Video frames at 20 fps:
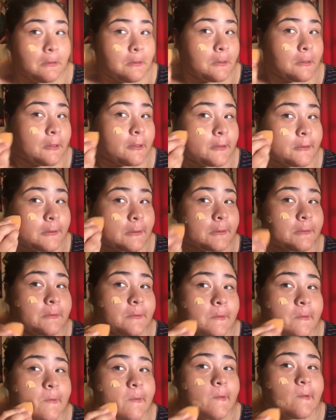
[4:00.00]
Go like this.
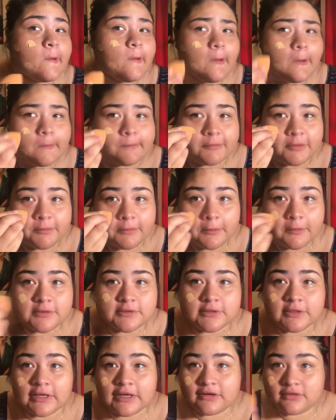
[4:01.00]
Oh, maybe it was a
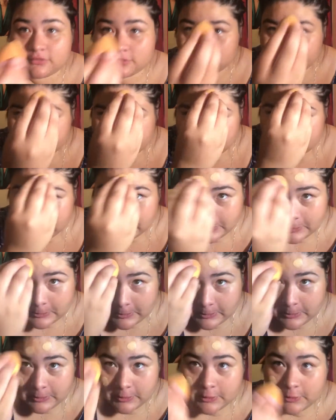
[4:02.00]
lot. Oops.
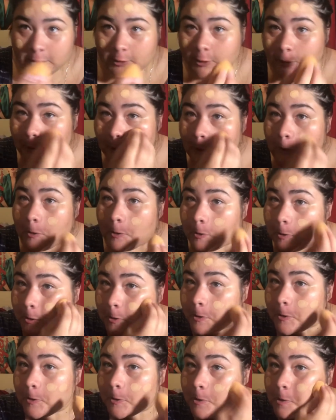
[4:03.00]
Alright.
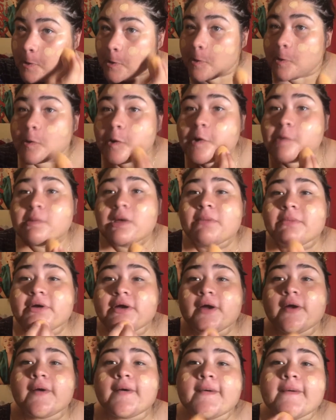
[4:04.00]

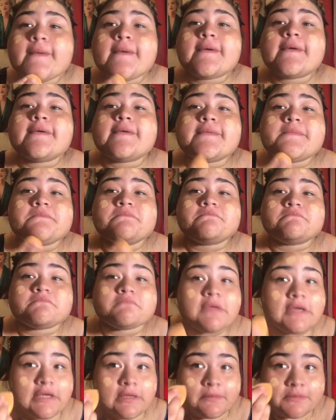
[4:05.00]
Remember,
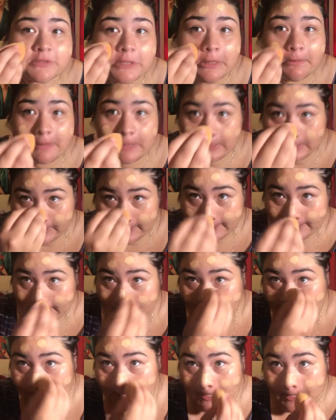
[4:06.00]
makeup's all about
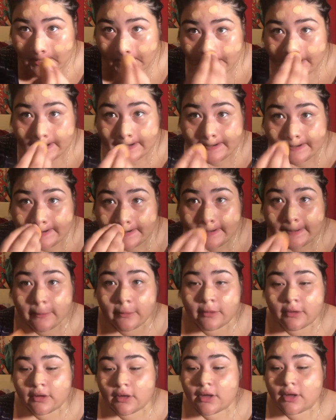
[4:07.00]
learning. You know,
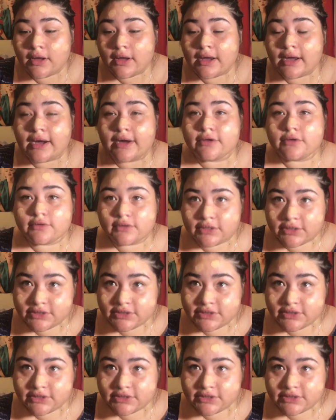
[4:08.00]
how you can